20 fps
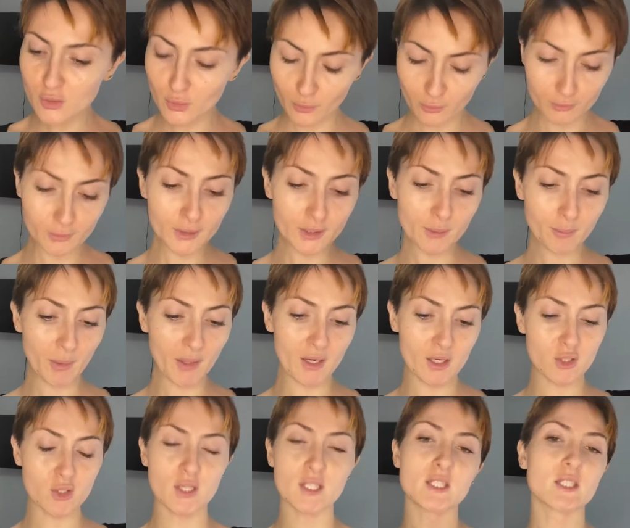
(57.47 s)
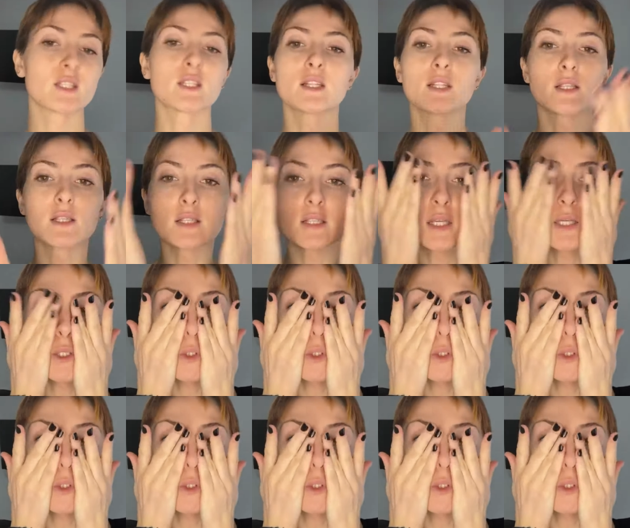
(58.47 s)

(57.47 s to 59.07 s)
it really penetrates into the skin.